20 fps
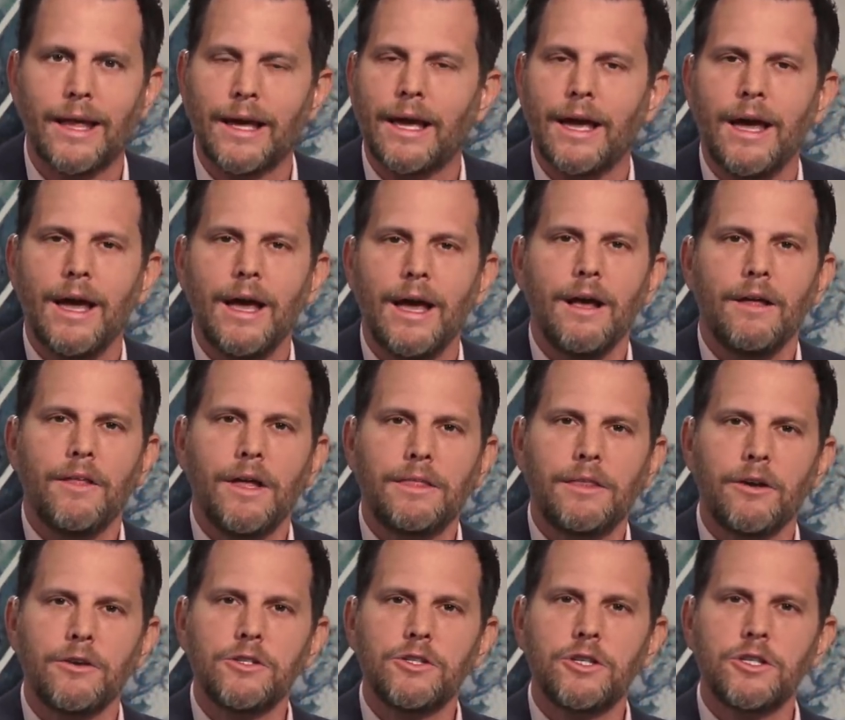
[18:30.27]
Like,
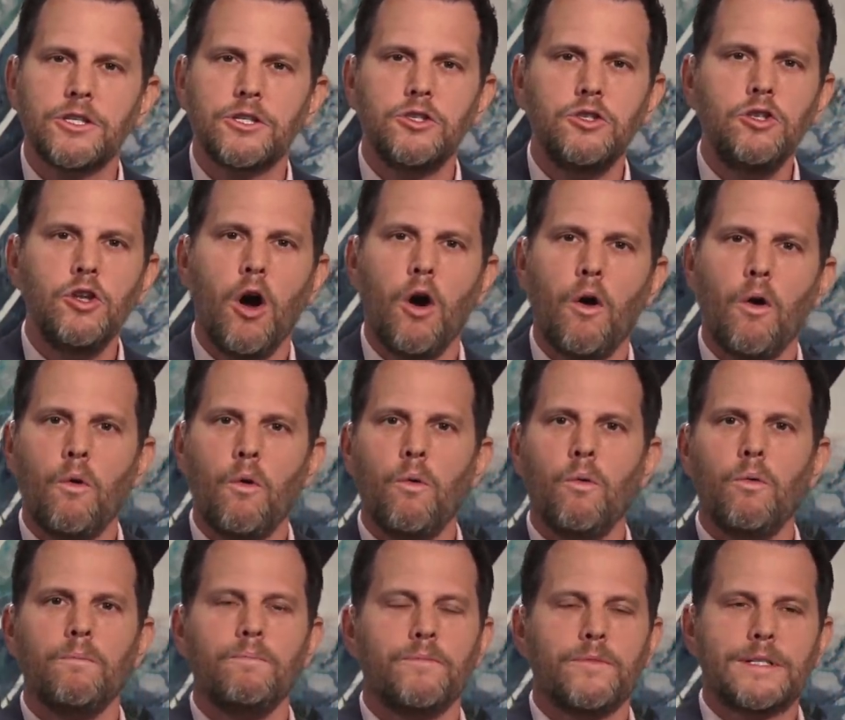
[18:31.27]
that there's just
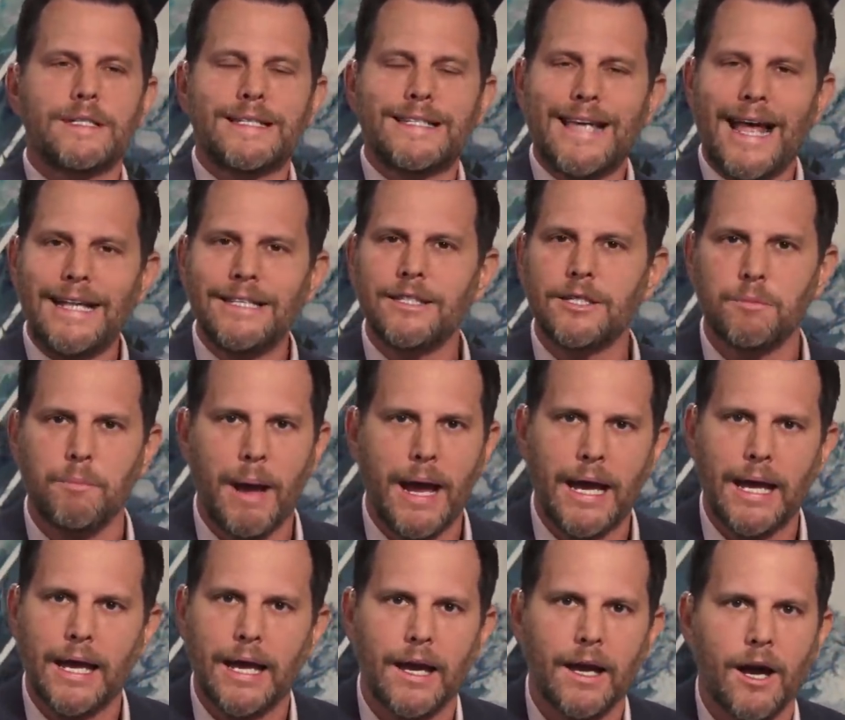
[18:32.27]
no sense
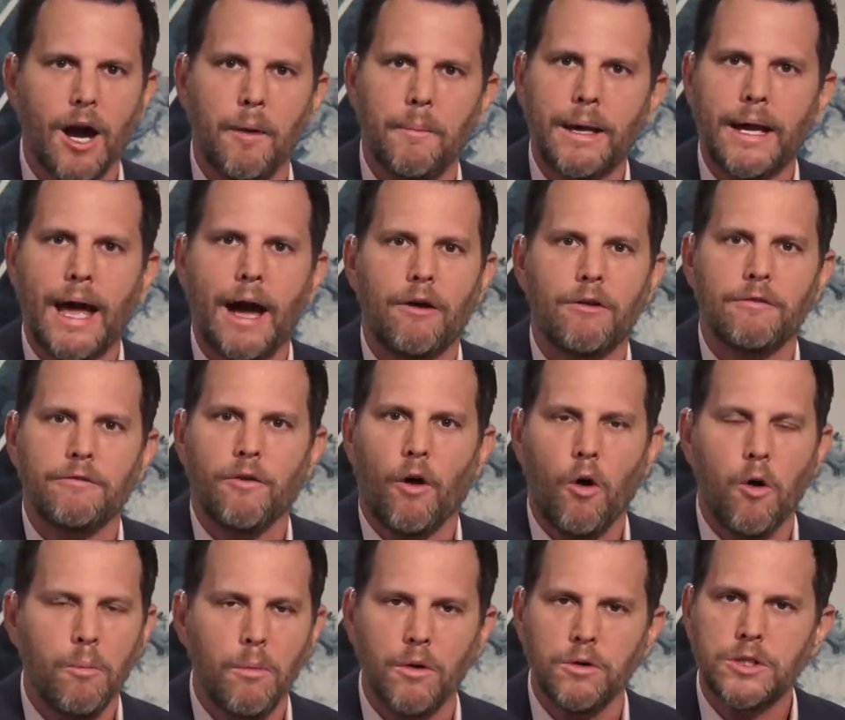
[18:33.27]
making coming out of
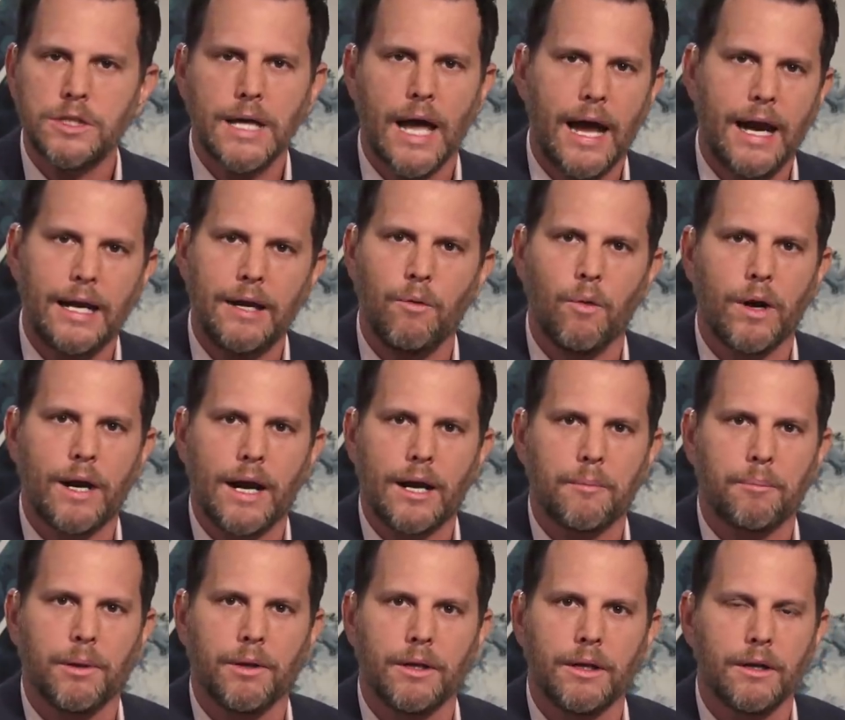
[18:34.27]
almost anyone
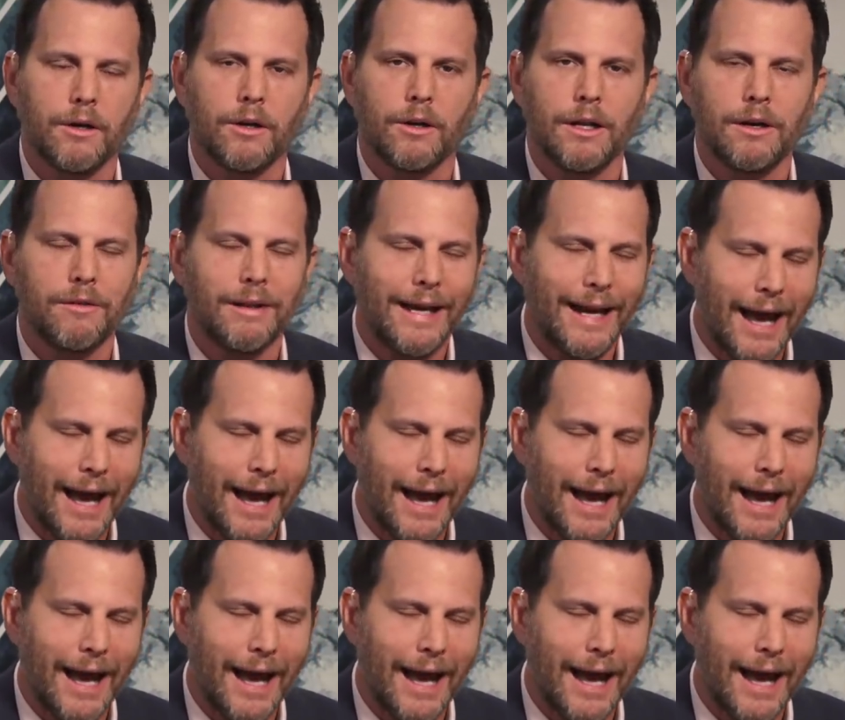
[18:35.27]
at a political level.